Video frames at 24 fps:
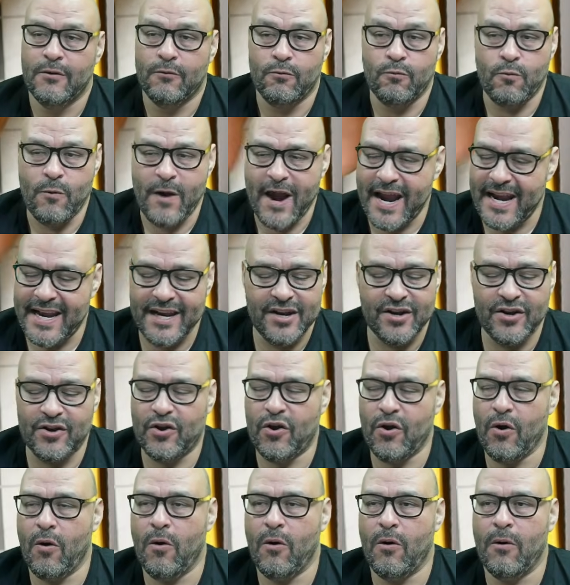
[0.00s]
ready to
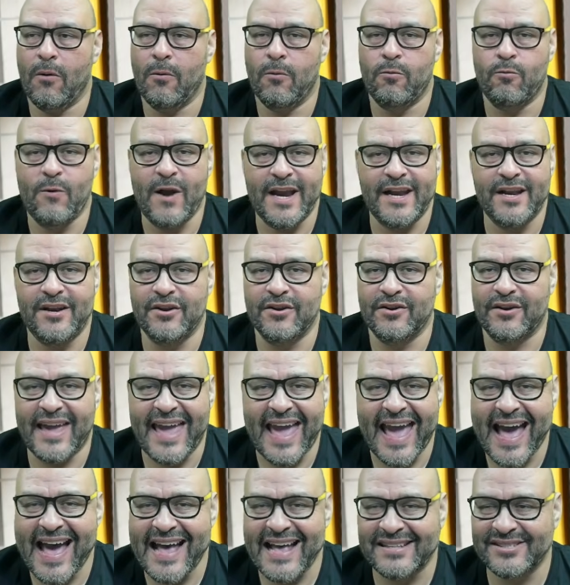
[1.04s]
go, ready to
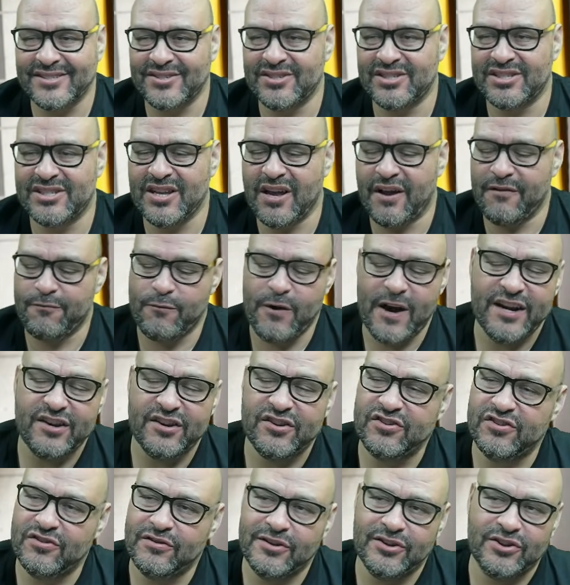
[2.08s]
cast yourself, ready
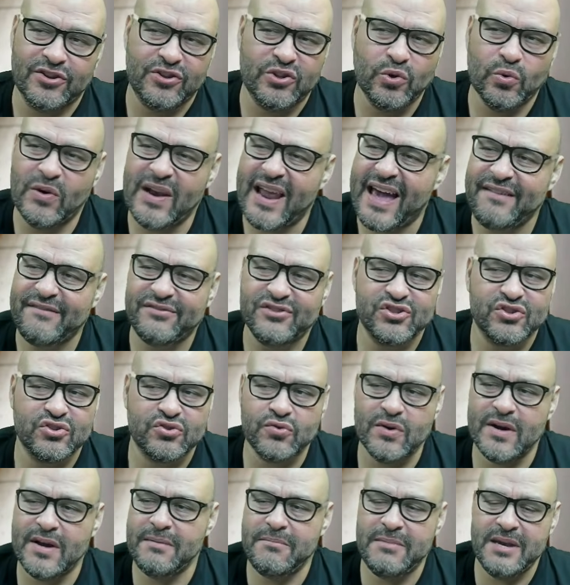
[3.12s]
to do live
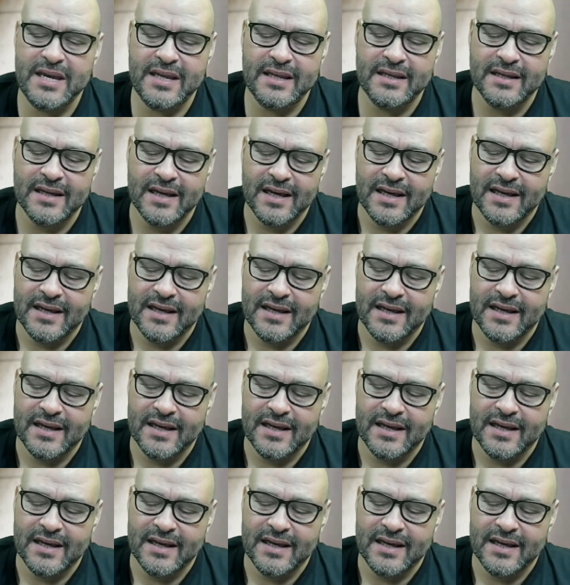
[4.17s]
streaming.